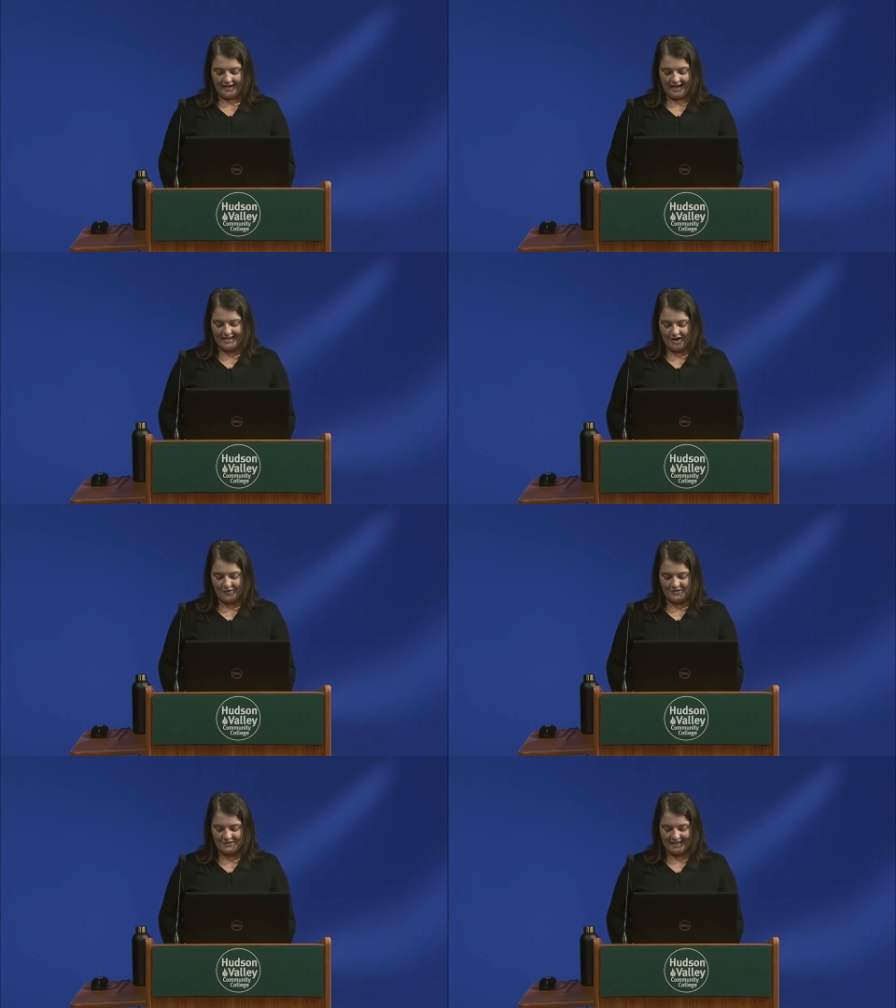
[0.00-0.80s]
I now
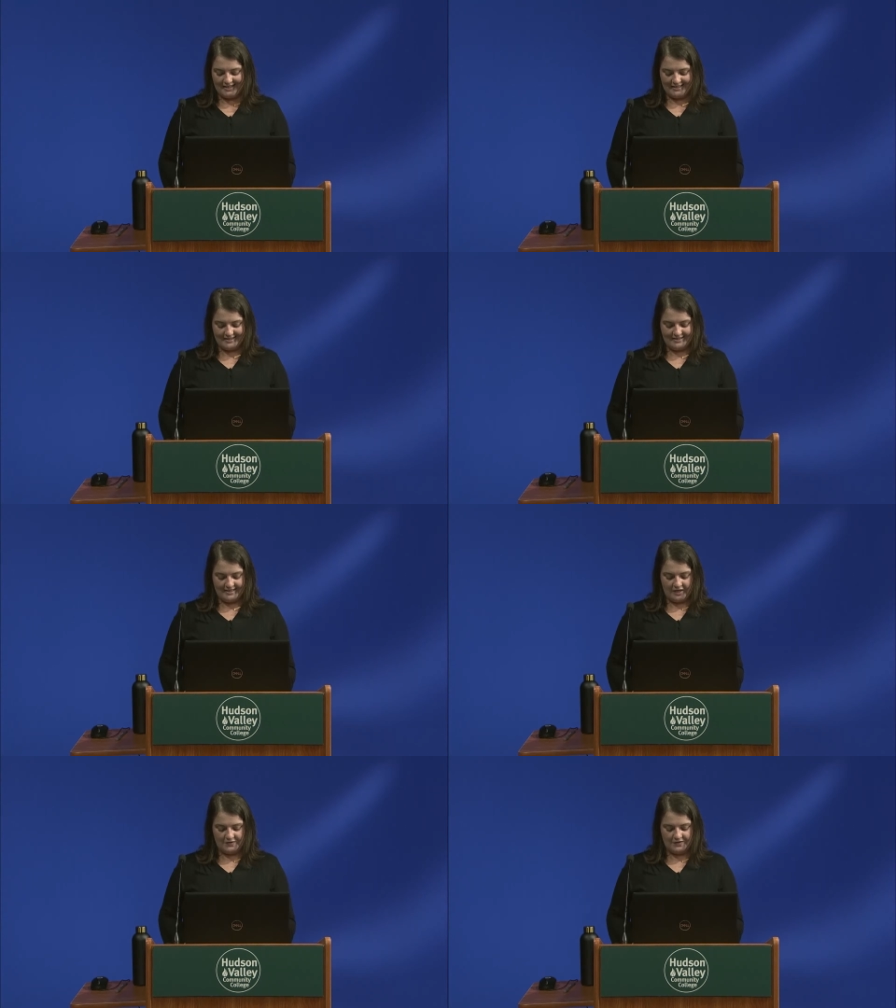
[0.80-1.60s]
understand that this
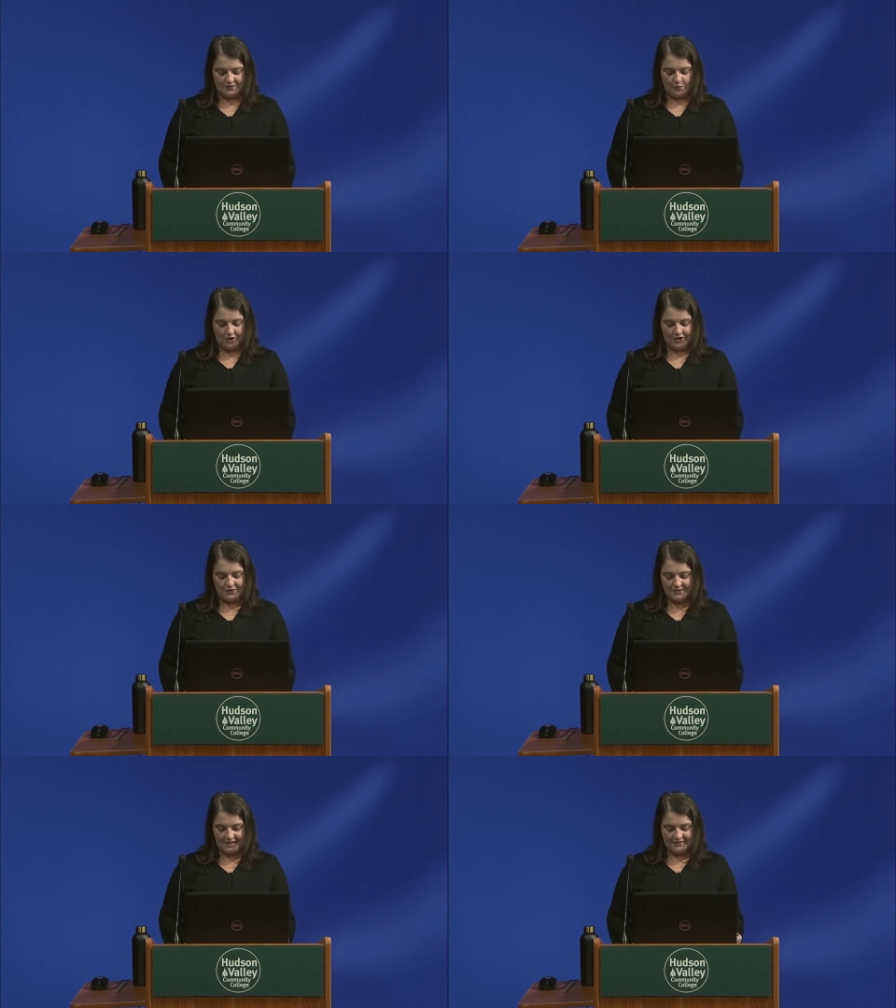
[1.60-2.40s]
house, while
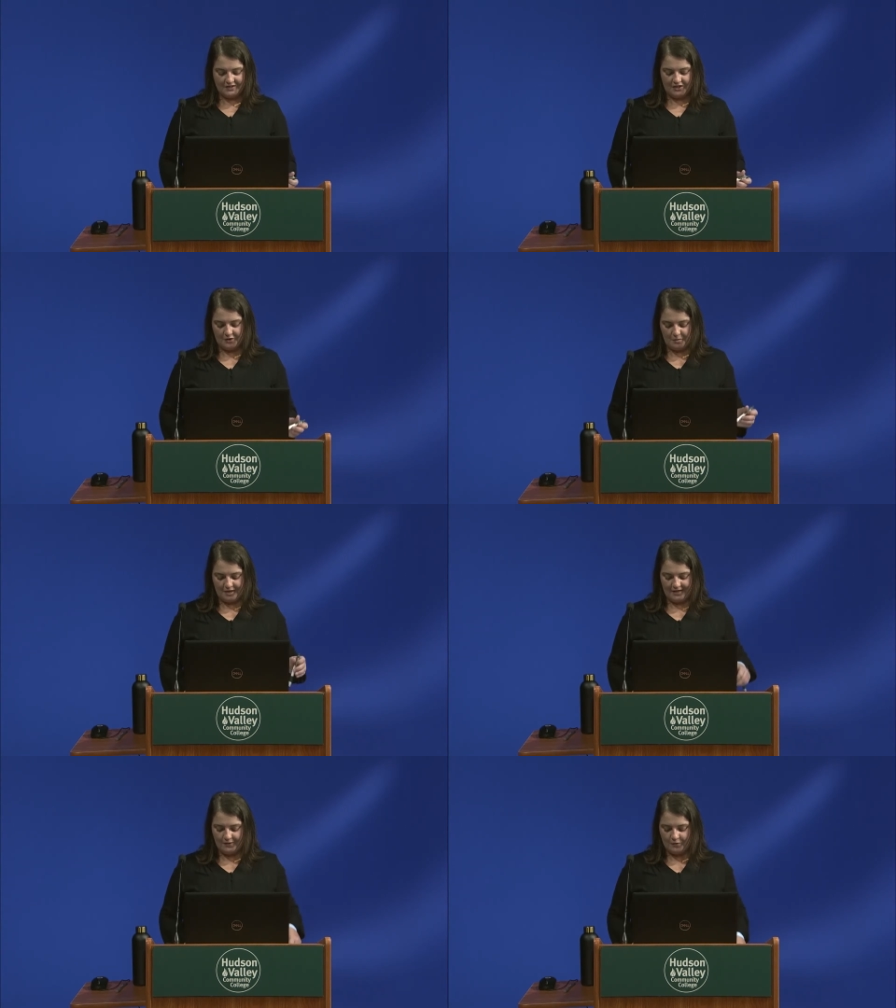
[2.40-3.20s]
cozy and secure to
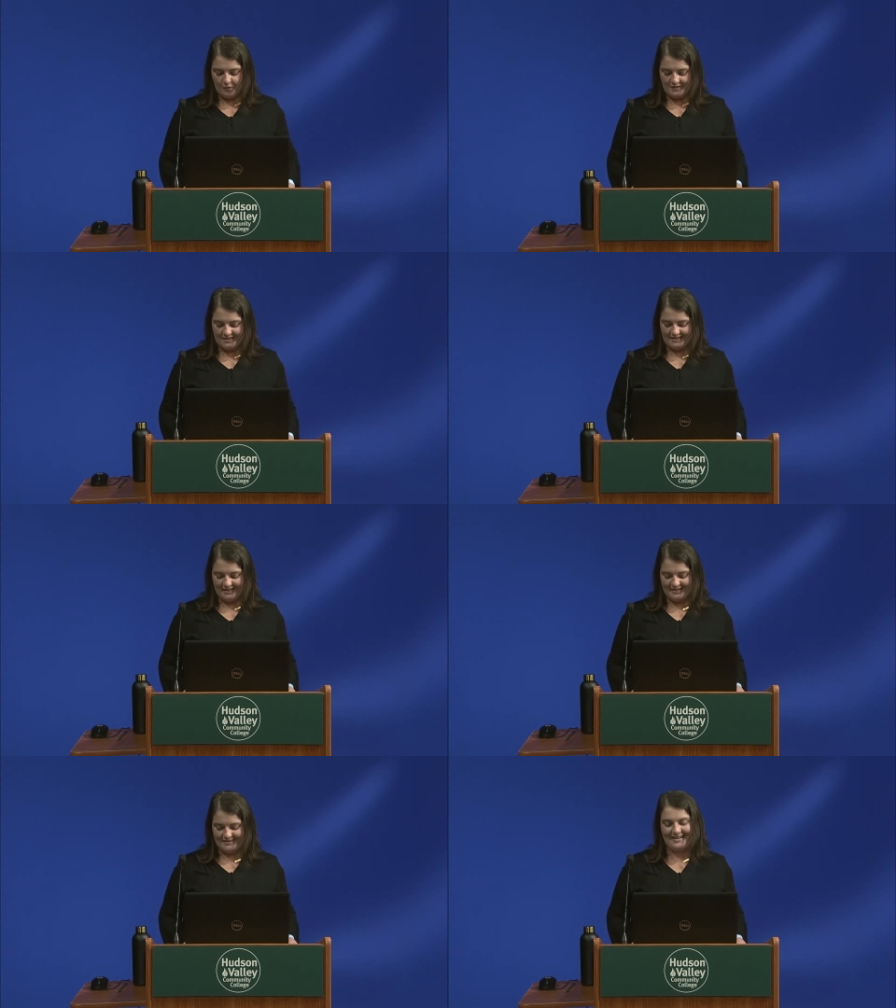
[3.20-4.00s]
me, wasn't
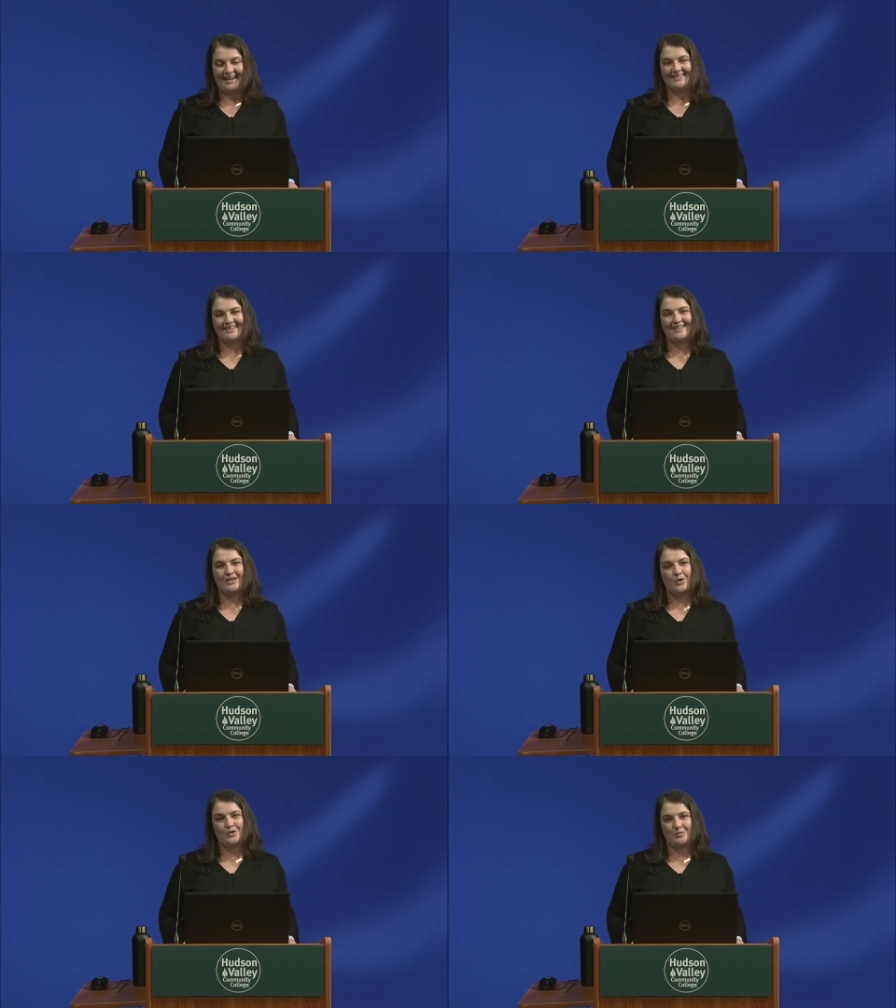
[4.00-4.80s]
exactly
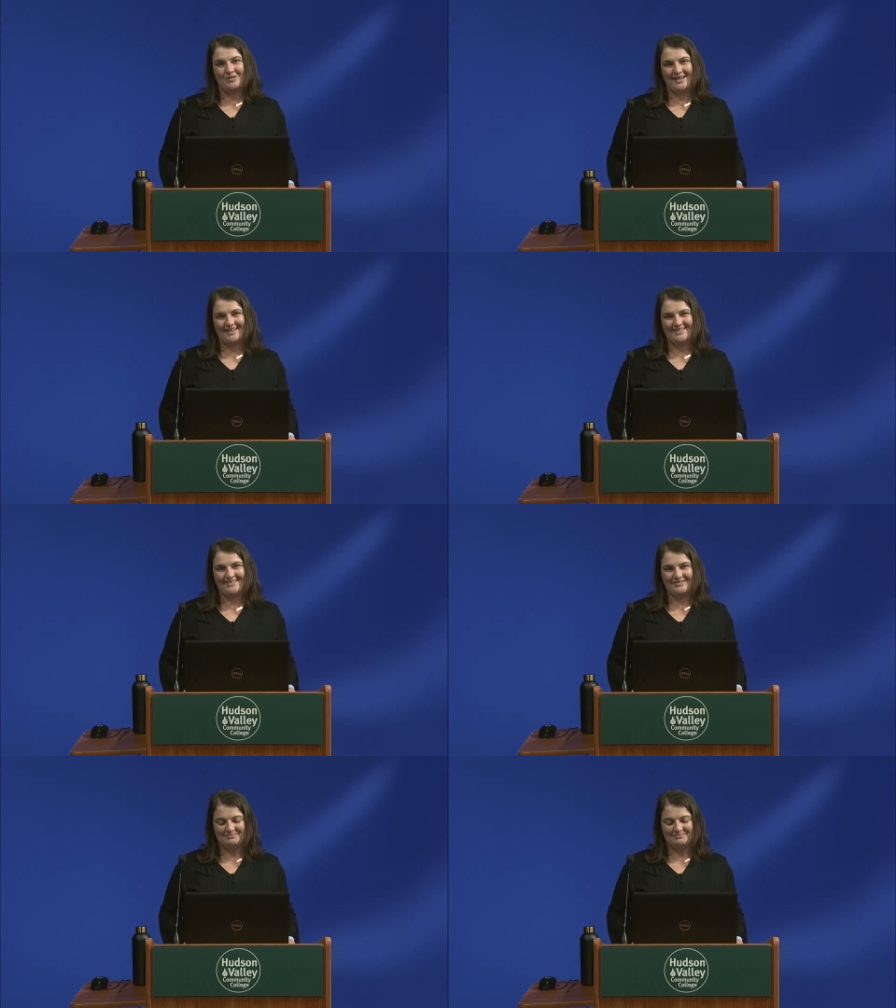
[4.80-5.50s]
code compliant.